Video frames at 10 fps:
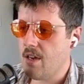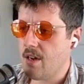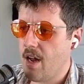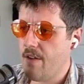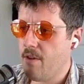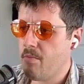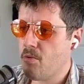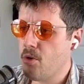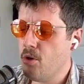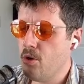kind of
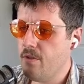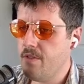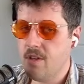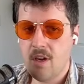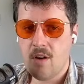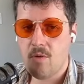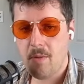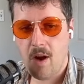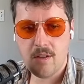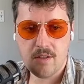approved
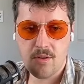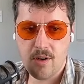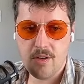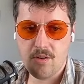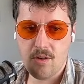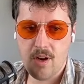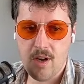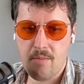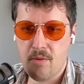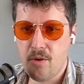repositories or in
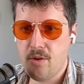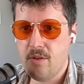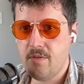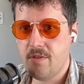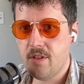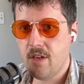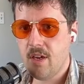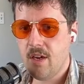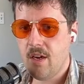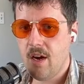approved
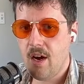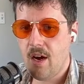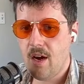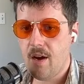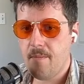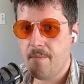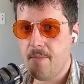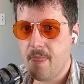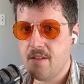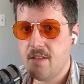
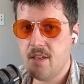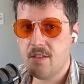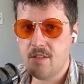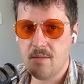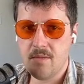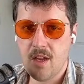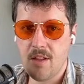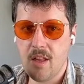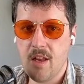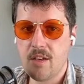systems. And the
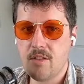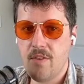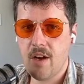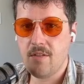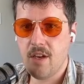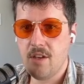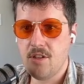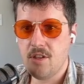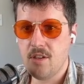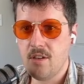Linux
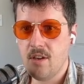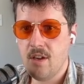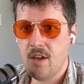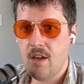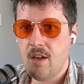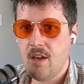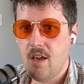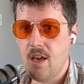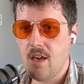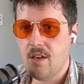Foundation
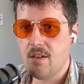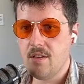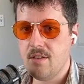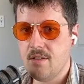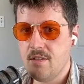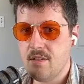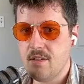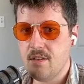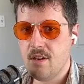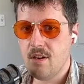is
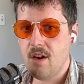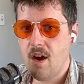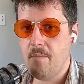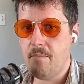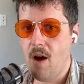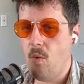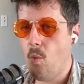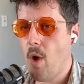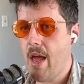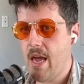a
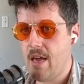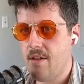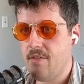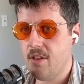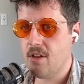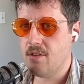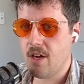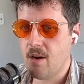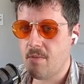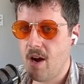way that those
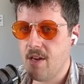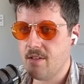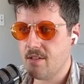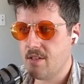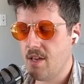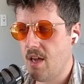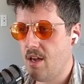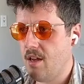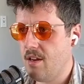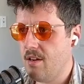enterprises
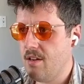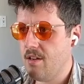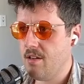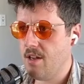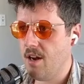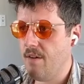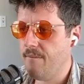can, you know,